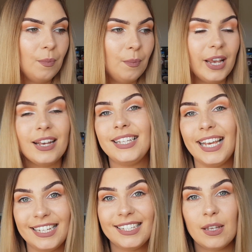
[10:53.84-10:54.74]
because it
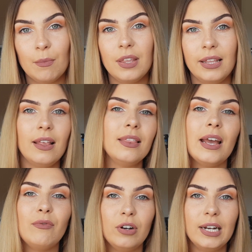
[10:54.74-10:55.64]
is something that
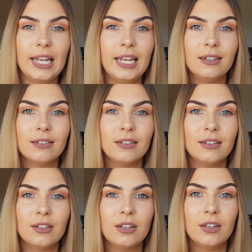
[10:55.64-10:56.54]
they're really
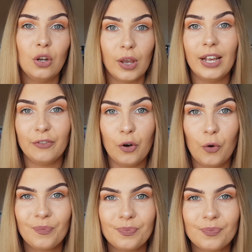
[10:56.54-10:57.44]
looking for.
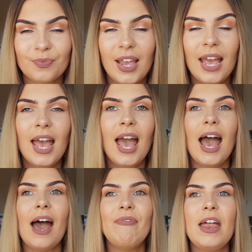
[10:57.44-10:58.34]

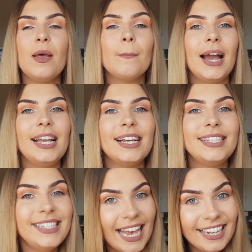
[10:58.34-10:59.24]
And then my
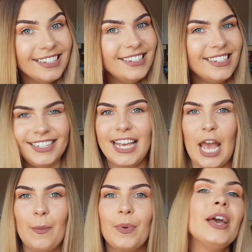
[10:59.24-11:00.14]
second
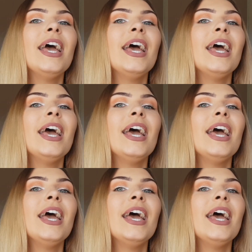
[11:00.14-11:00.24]
tip